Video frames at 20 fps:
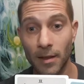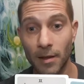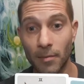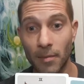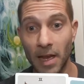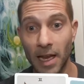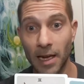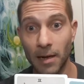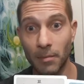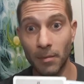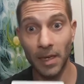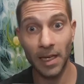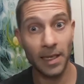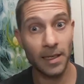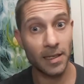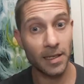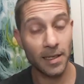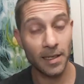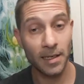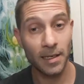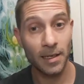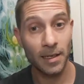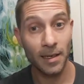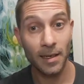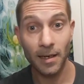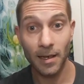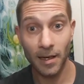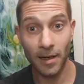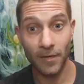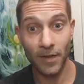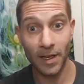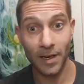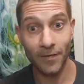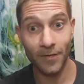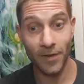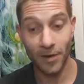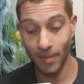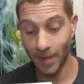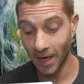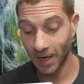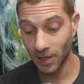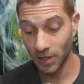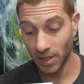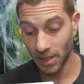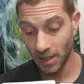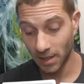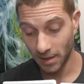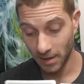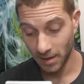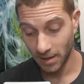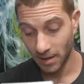main meat of the information,